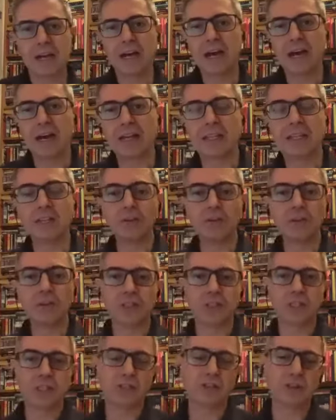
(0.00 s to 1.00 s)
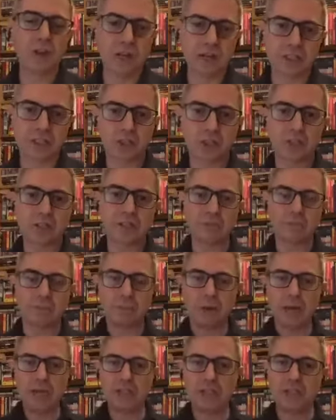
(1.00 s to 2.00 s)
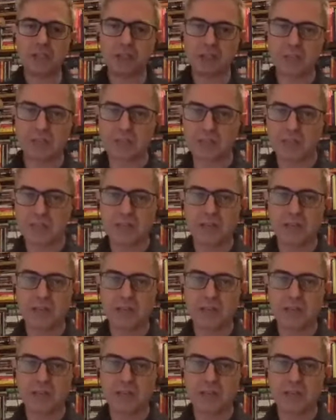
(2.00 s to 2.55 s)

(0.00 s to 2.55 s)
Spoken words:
acknowledged structure, the pages